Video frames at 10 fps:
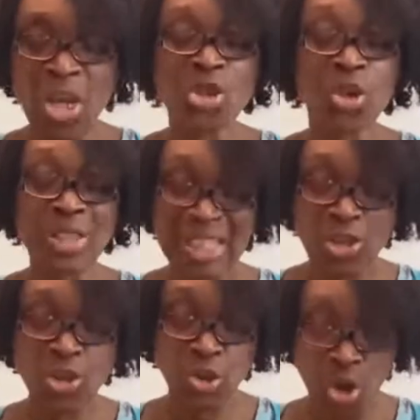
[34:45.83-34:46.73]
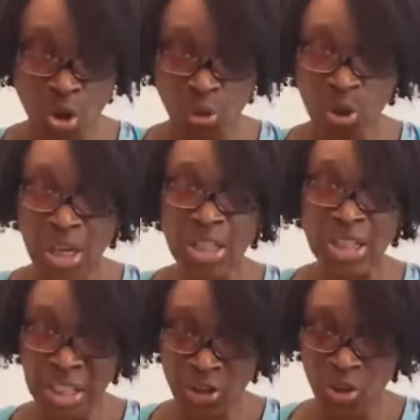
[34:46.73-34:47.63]
So did you
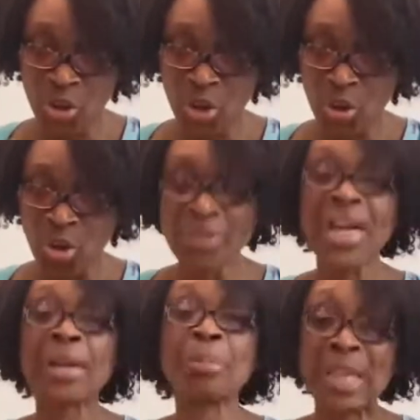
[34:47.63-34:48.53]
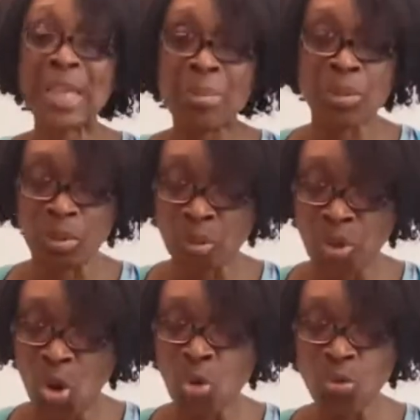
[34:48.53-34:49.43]
know that people
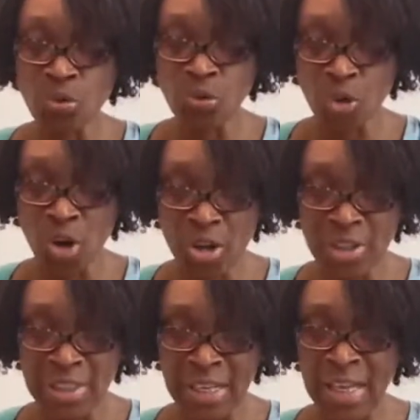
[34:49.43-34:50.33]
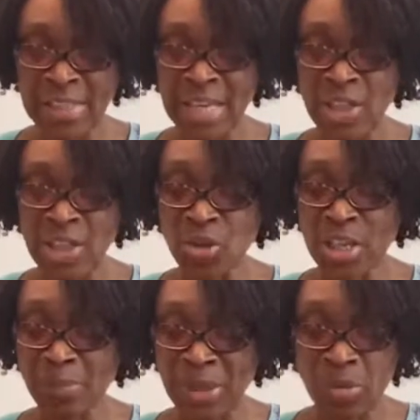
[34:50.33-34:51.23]
who volunteer tend to
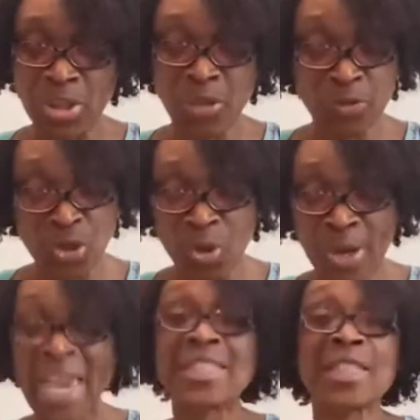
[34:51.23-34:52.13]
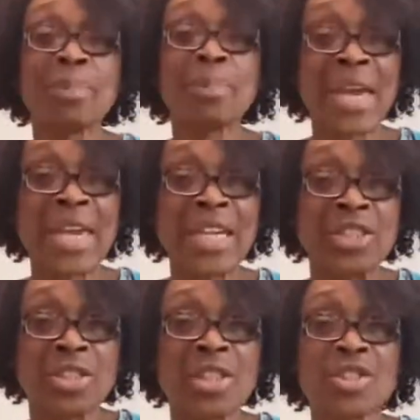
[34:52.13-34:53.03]
experience fewer aches and pains?
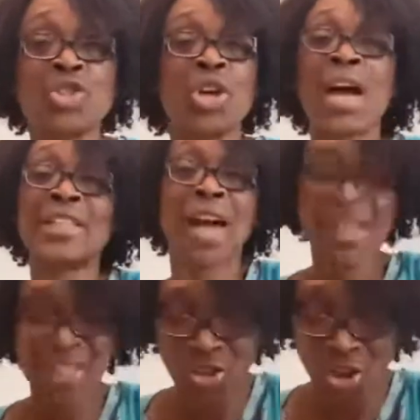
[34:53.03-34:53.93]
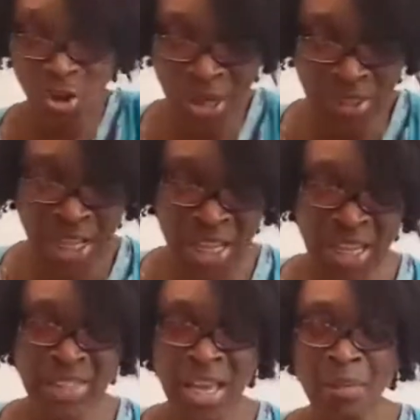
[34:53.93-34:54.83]
I didn't know that.
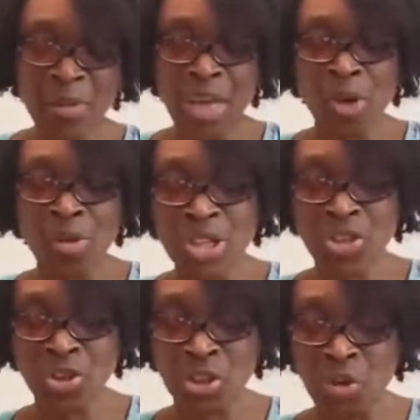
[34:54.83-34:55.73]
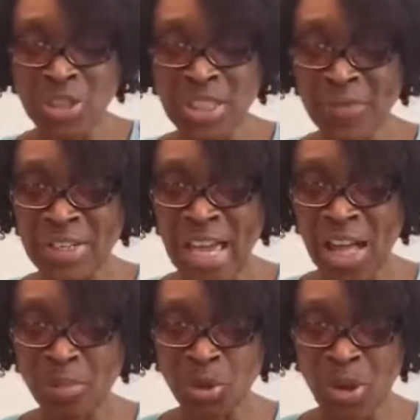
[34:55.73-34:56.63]
The research shows giving
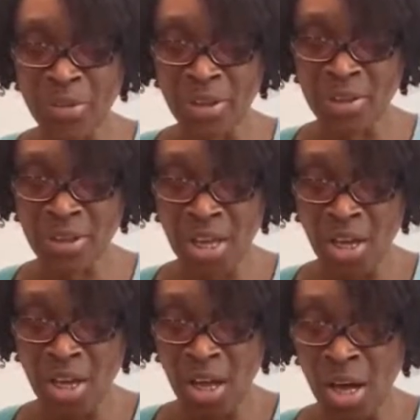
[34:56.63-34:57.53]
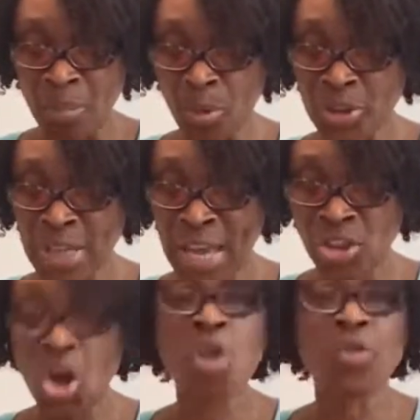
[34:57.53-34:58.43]
help to others
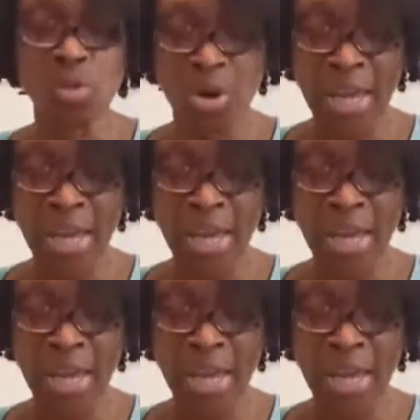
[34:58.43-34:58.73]
protect overall